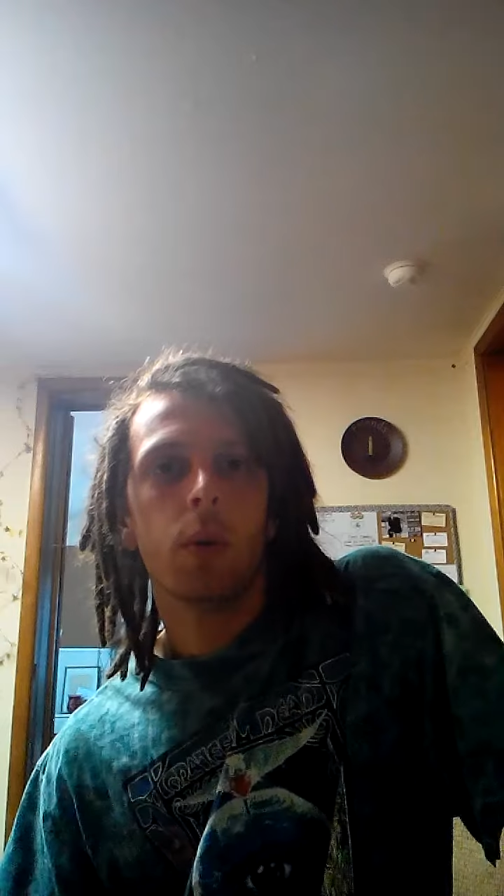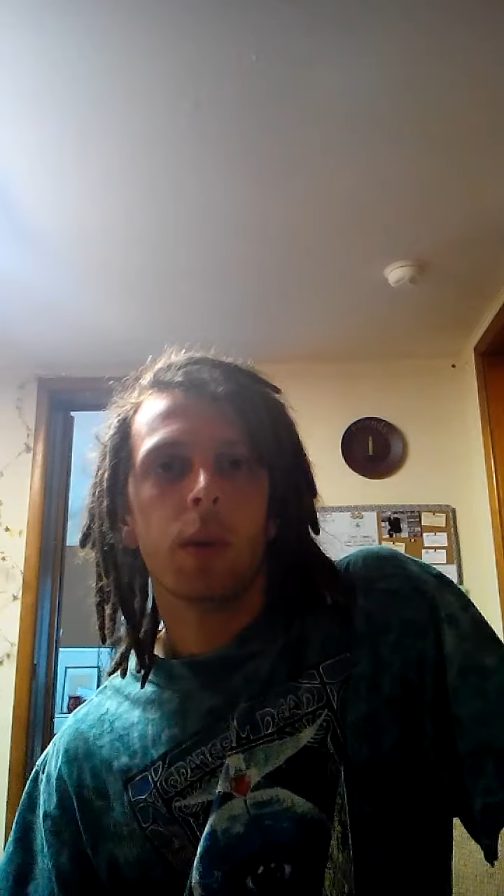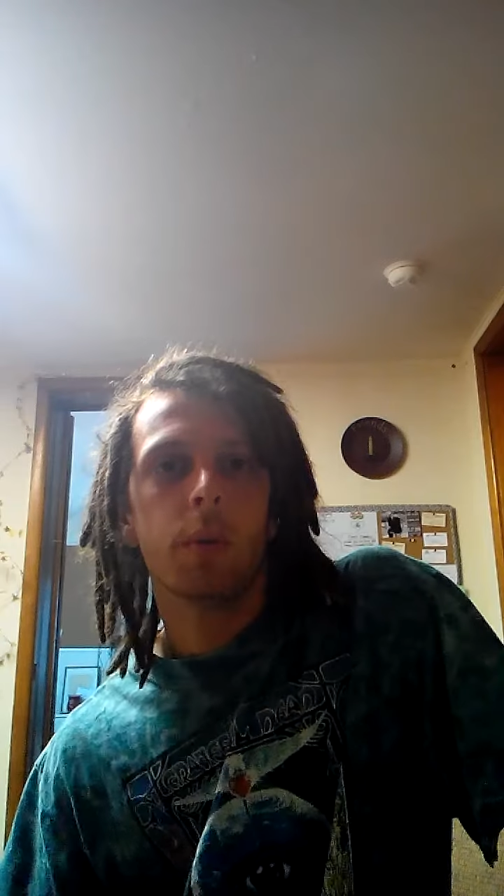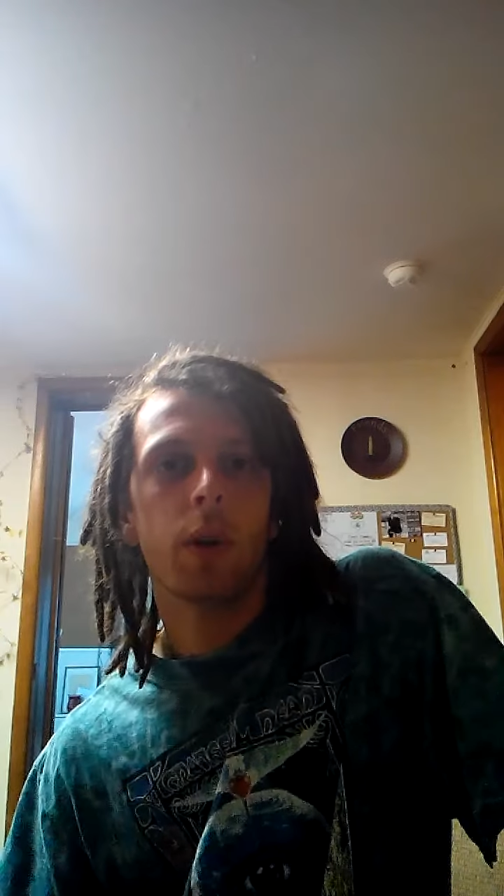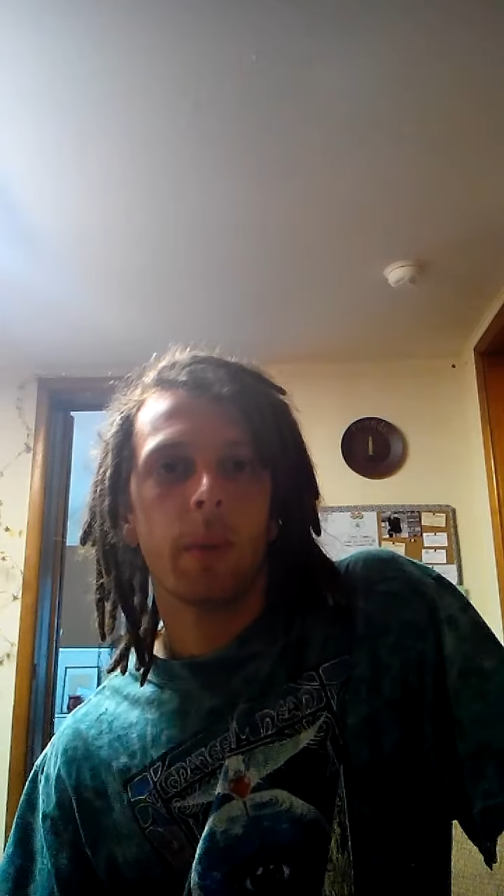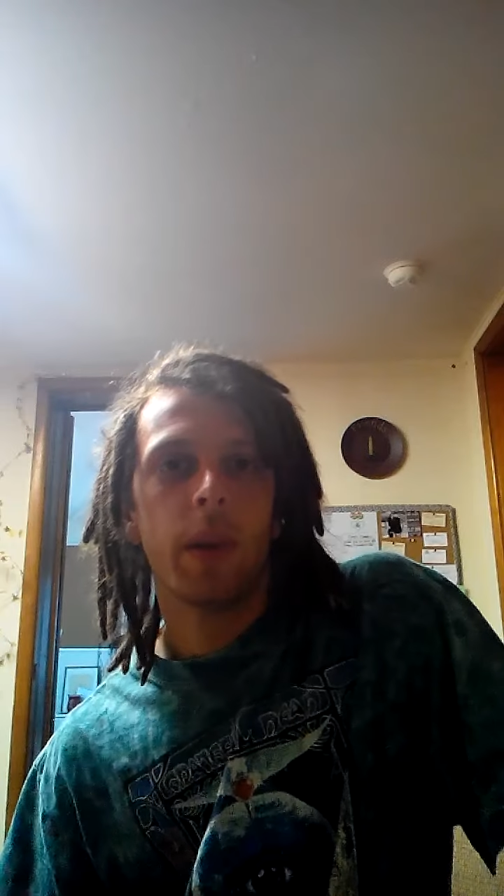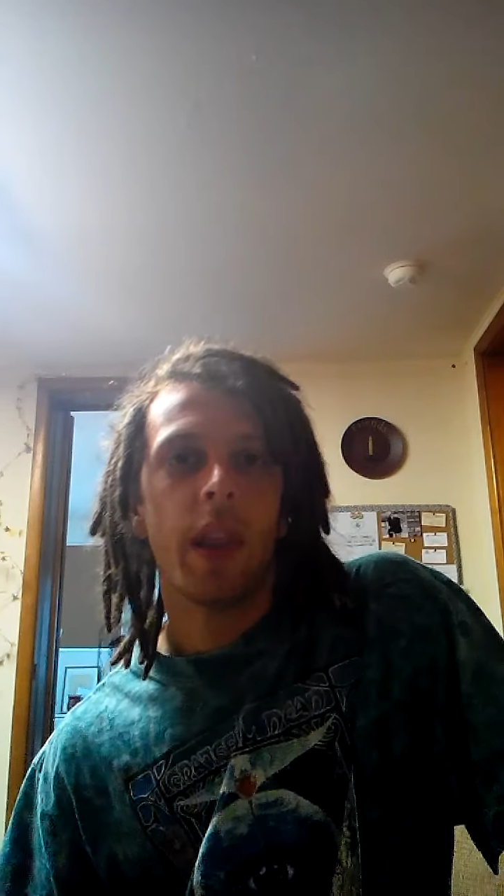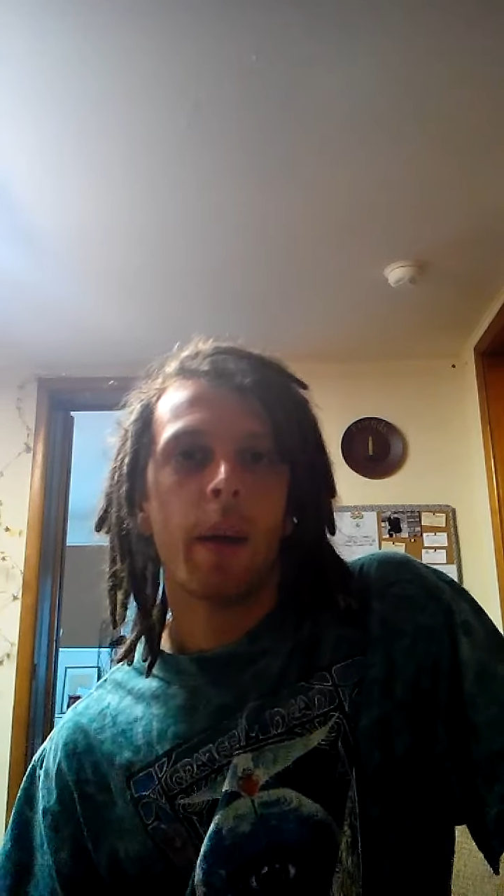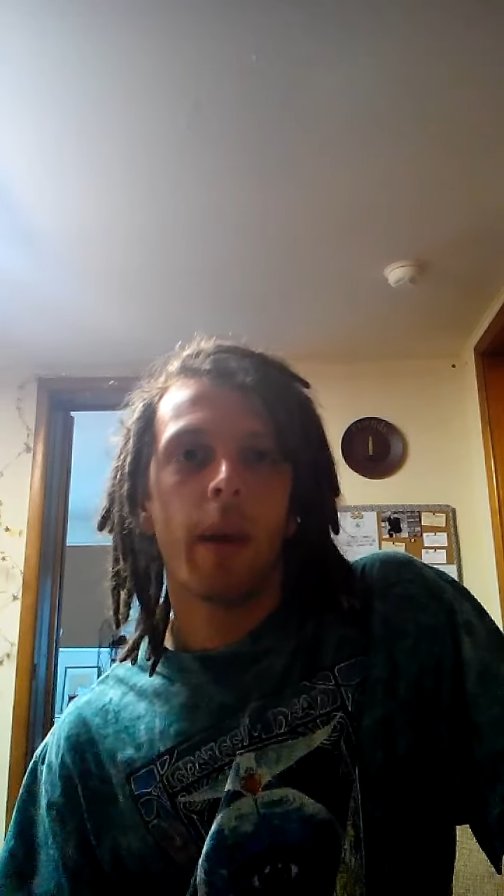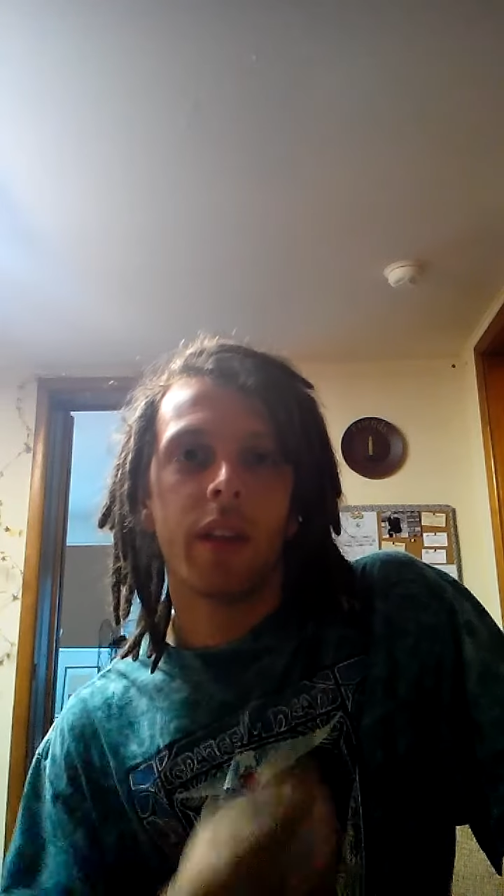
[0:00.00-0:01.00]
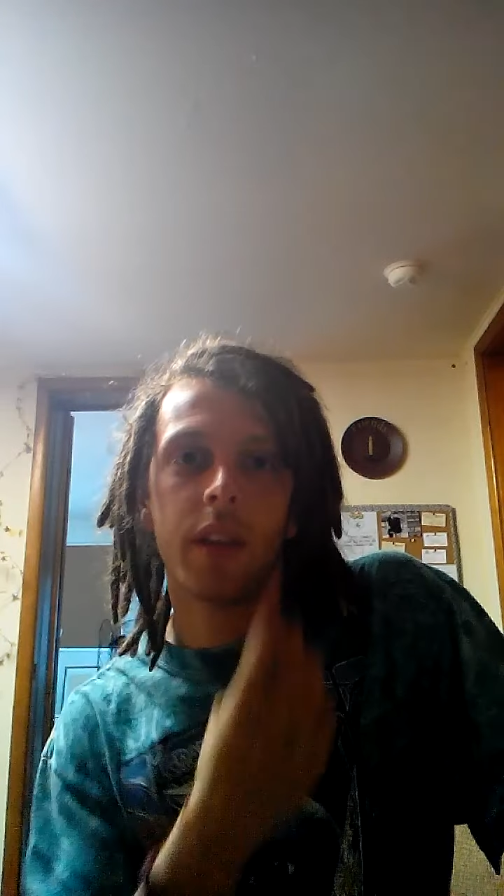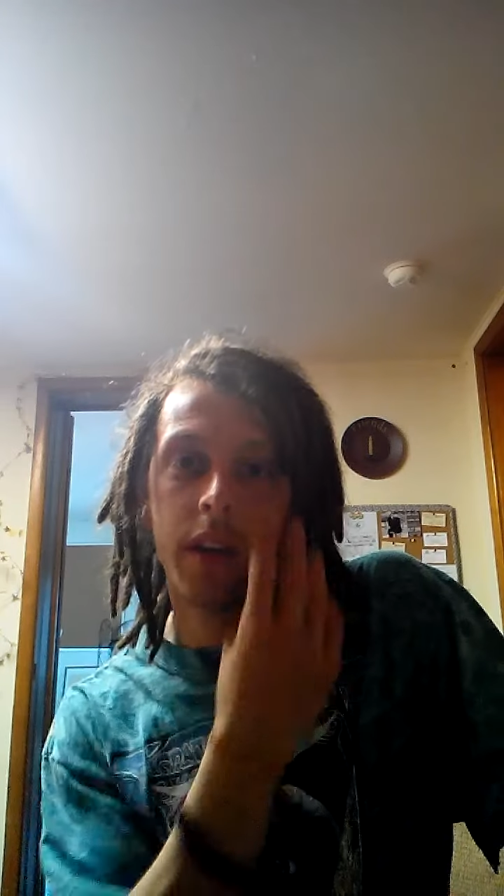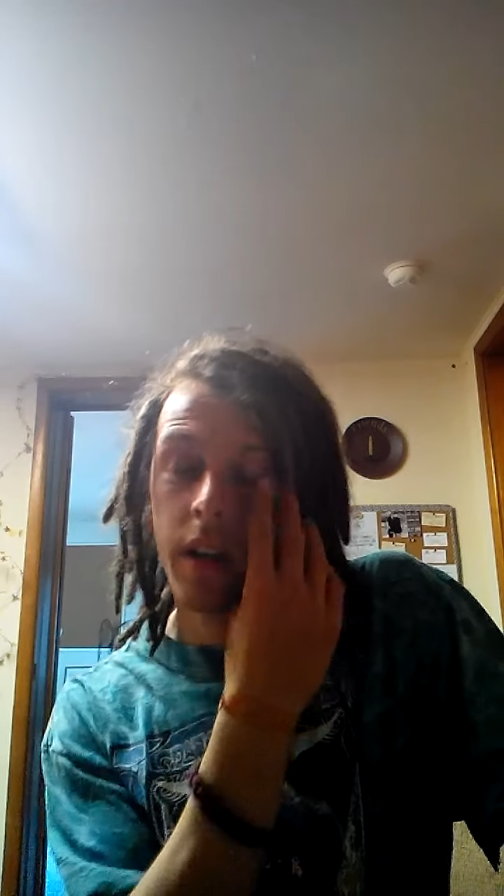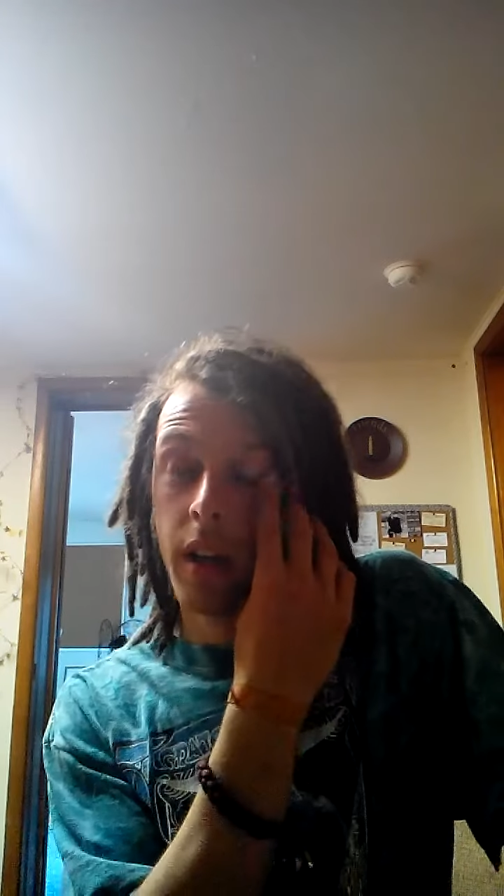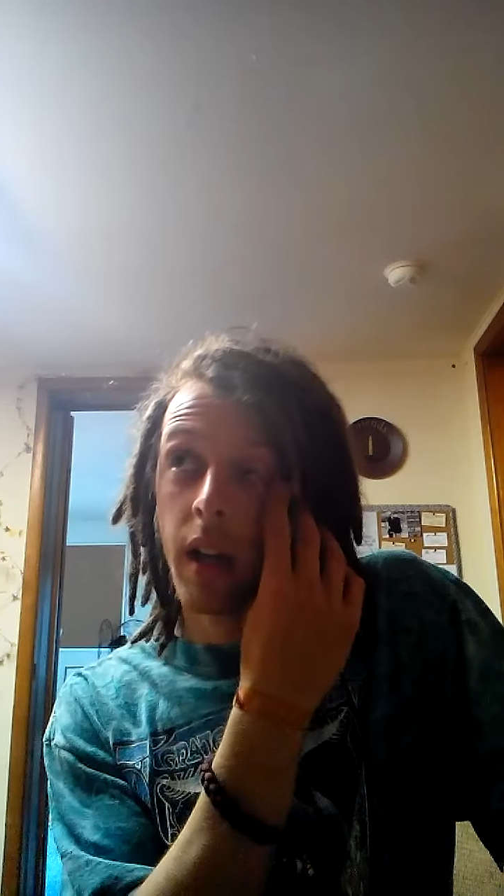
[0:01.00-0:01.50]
when you put them in that method.